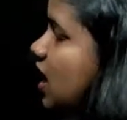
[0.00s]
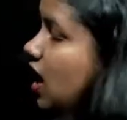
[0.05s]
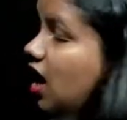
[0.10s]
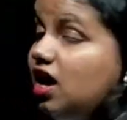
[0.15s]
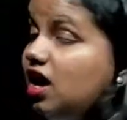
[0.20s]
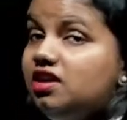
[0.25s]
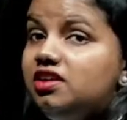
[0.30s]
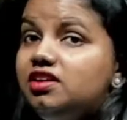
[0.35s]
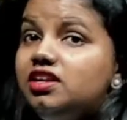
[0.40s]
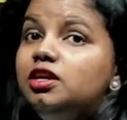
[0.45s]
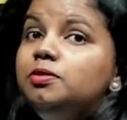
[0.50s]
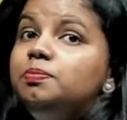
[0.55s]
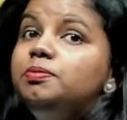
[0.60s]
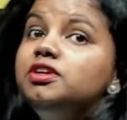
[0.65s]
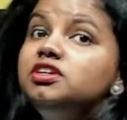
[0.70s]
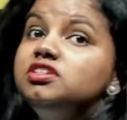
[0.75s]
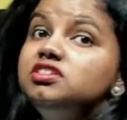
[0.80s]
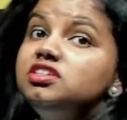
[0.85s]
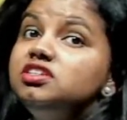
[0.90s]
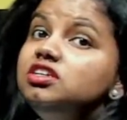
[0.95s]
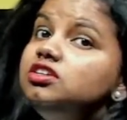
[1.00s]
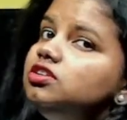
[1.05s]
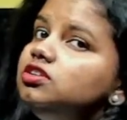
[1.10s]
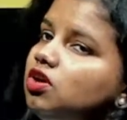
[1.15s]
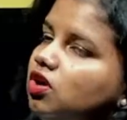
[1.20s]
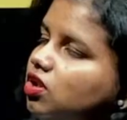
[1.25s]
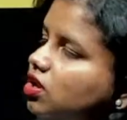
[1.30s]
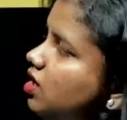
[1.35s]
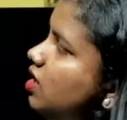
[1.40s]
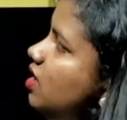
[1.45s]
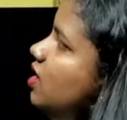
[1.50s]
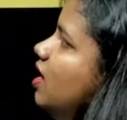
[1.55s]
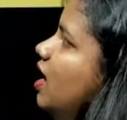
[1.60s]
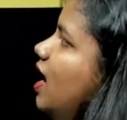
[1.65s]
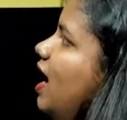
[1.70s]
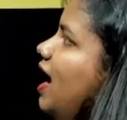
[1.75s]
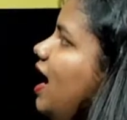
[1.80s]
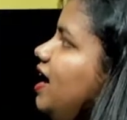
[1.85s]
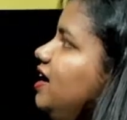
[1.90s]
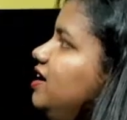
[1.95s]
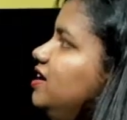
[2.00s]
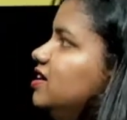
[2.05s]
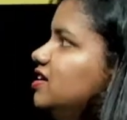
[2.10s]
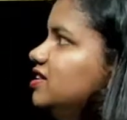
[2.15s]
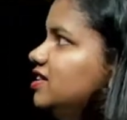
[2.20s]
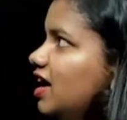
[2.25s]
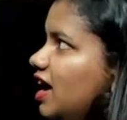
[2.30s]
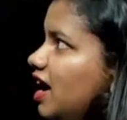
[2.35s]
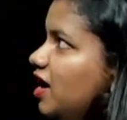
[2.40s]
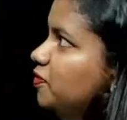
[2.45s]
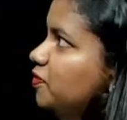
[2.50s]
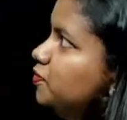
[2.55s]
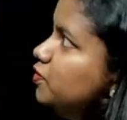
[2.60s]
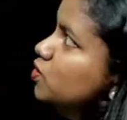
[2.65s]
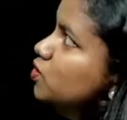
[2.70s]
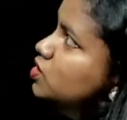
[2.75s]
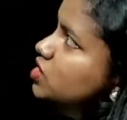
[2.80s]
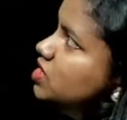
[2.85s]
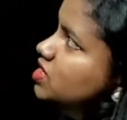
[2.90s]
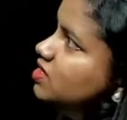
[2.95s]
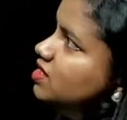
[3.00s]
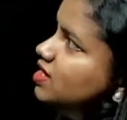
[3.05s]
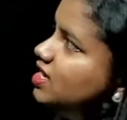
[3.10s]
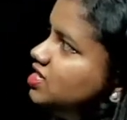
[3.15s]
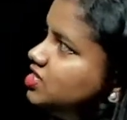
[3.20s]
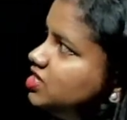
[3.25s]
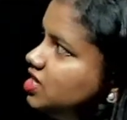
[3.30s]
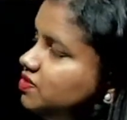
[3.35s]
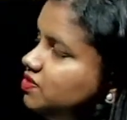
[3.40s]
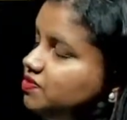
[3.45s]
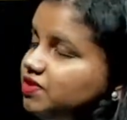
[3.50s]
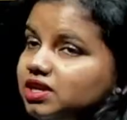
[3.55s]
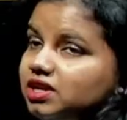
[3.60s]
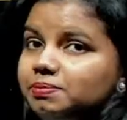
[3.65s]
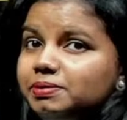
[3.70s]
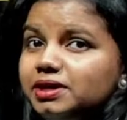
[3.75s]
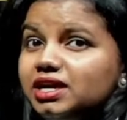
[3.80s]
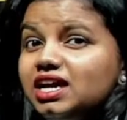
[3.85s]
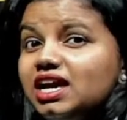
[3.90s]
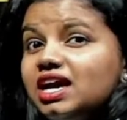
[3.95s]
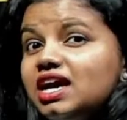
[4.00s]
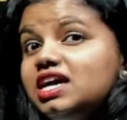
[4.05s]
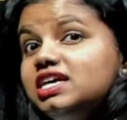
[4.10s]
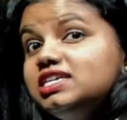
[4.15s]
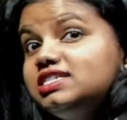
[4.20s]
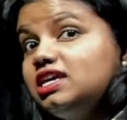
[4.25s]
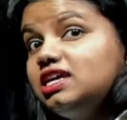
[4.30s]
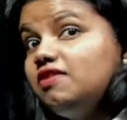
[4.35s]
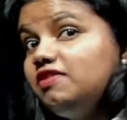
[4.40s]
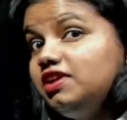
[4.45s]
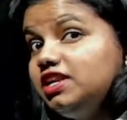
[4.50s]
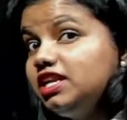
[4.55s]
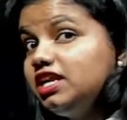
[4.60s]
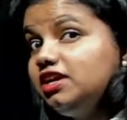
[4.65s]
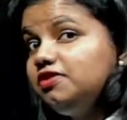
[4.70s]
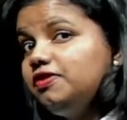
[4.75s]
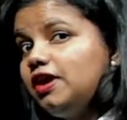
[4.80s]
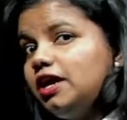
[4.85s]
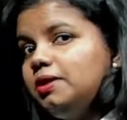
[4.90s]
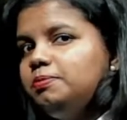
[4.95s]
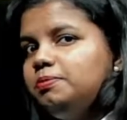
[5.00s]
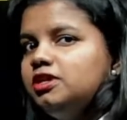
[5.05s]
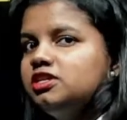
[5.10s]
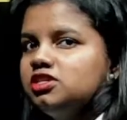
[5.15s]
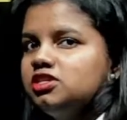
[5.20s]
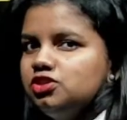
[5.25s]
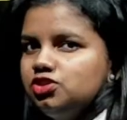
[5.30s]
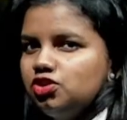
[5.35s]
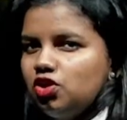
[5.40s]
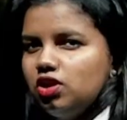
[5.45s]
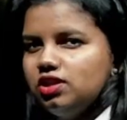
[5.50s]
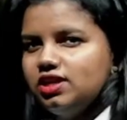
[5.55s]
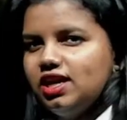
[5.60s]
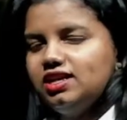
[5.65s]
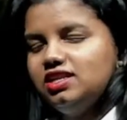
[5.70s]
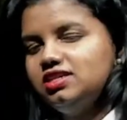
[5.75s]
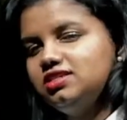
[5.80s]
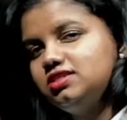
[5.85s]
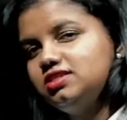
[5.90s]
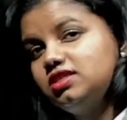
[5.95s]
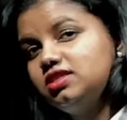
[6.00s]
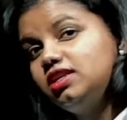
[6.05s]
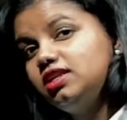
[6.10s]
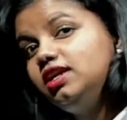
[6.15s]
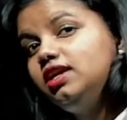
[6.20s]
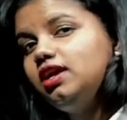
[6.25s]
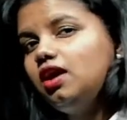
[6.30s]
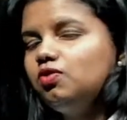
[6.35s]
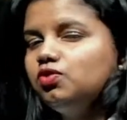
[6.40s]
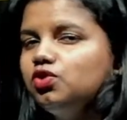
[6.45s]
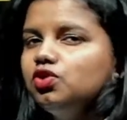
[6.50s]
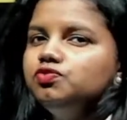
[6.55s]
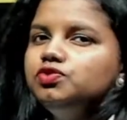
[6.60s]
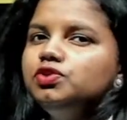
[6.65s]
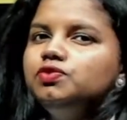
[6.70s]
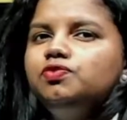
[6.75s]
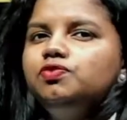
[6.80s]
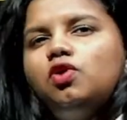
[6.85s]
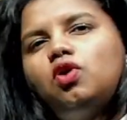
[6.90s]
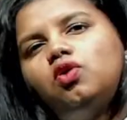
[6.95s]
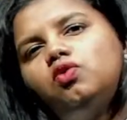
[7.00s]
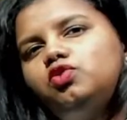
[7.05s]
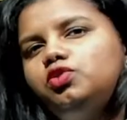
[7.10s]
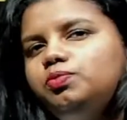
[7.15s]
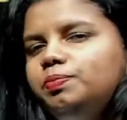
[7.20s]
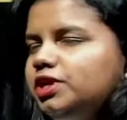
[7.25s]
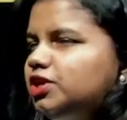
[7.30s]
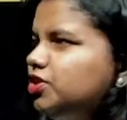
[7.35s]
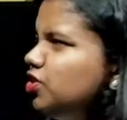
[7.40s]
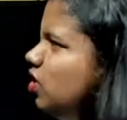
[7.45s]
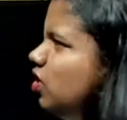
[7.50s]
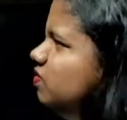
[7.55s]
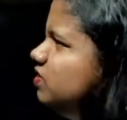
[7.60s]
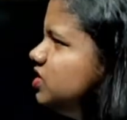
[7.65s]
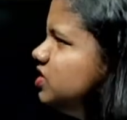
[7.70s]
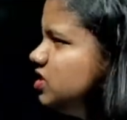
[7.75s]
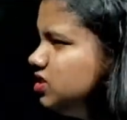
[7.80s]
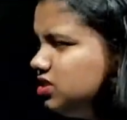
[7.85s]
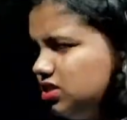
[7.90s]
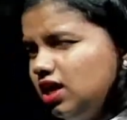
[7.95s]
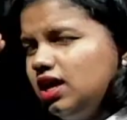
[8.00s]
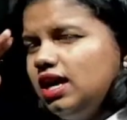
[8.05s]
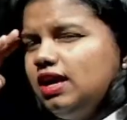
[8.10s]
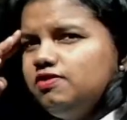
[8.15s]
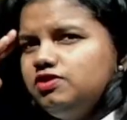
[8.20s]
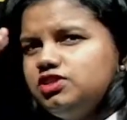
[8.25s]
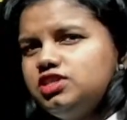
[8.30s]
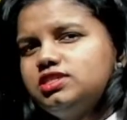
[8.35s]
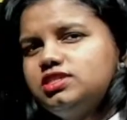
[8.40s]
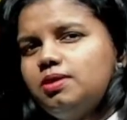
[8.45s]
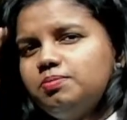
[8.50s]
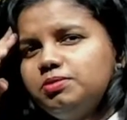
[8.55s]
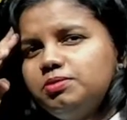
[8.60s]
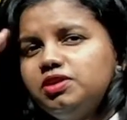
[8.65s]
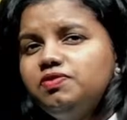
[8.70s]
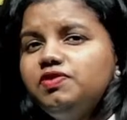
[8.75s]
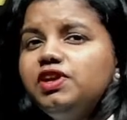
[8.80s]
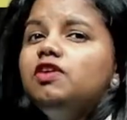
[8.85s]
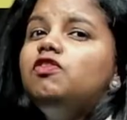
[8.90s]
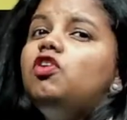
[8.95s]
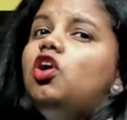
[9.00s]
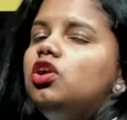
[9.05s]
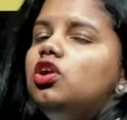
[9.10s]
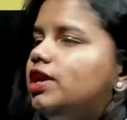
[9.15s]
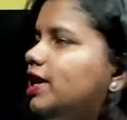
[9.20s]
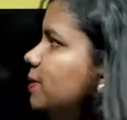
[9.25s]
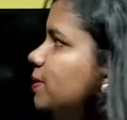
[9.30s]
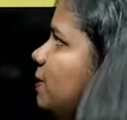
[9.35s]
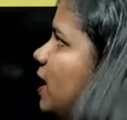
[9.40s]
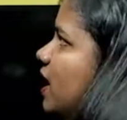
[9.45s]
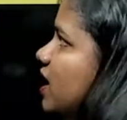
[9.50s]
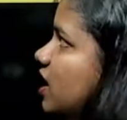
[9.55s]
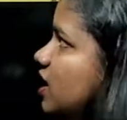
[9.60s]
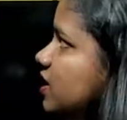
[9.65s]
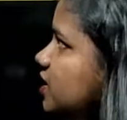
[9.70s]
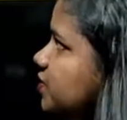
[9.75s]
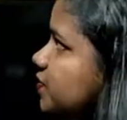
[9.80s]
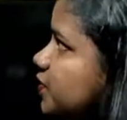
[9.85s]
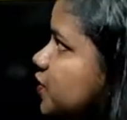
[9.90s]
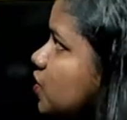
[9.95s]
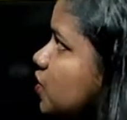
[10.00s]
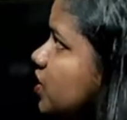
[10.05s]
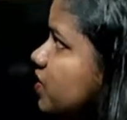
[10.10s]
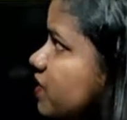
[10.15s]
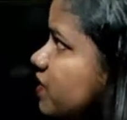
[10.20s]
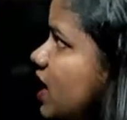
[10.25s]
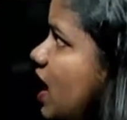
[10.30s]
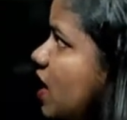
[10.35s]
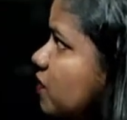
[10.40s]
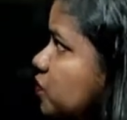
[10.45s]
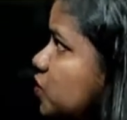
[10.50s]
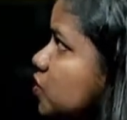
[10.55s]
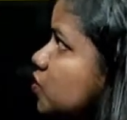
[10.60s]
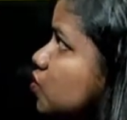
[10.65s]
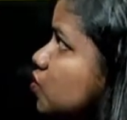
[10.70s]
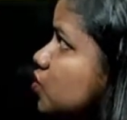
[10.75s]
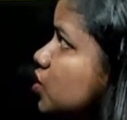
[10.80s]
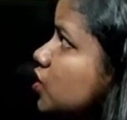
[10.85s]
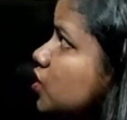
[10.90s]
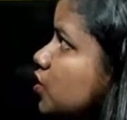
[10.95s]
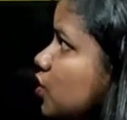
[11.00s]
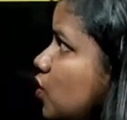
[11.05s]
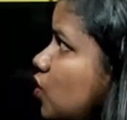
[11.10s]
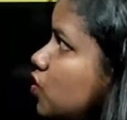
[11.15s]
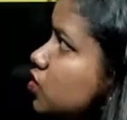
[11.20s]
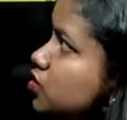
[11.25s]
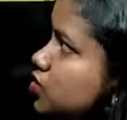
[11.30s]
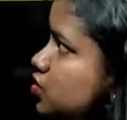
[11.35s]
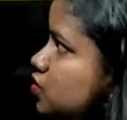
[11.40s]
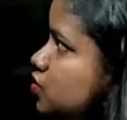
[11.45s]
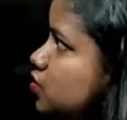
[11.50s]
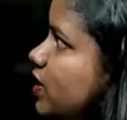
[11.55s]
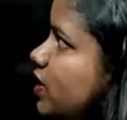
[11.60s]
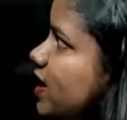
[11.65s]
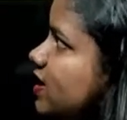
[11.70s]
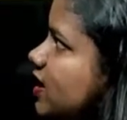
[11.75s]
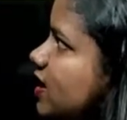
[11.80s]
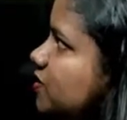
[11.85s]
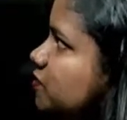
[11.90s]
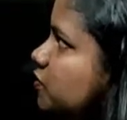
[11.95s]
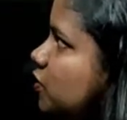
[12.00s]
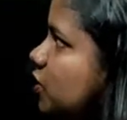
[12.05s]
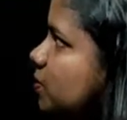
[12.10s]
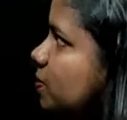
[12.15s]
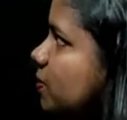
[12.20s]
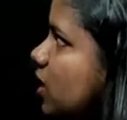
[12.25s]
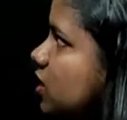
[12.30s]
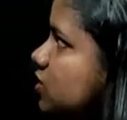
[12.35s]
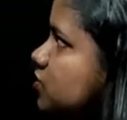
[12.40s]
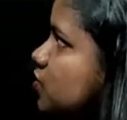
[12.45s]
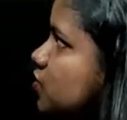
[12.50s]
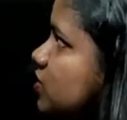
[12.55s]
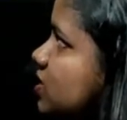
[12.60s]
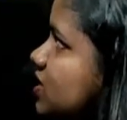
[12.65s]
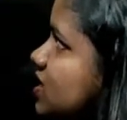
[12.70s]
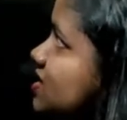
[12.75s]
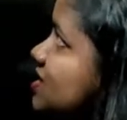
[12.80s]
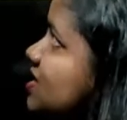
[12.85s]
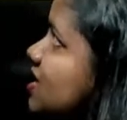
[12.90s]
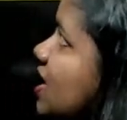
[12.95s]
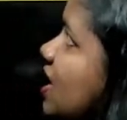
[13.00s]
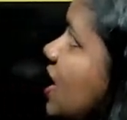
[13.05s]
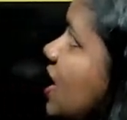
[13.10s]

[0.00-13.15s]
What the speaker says: 100% tall, and the F2 generation will be 75% tall. That is 3 out of the 4 would be tall, which is something we have already by hearted. We don't even have to do the cross to get that 1 mark. So it is